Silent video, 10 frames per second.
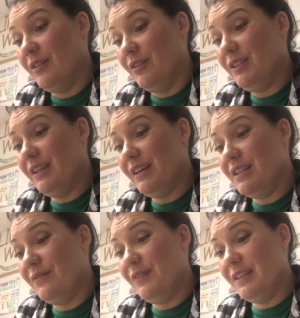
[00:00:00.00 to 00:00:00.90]
Looks like
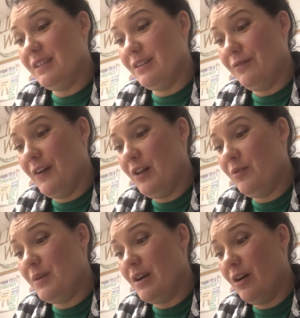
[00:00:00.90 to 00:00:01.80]
he's fixing to follow
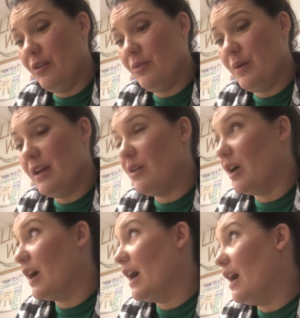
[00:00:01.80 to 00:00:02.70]
me all the way to
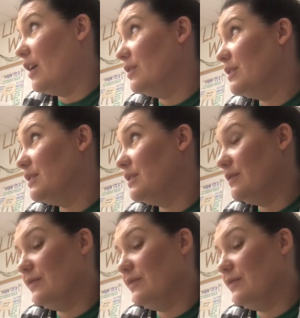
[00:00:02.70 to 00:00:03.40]
our house.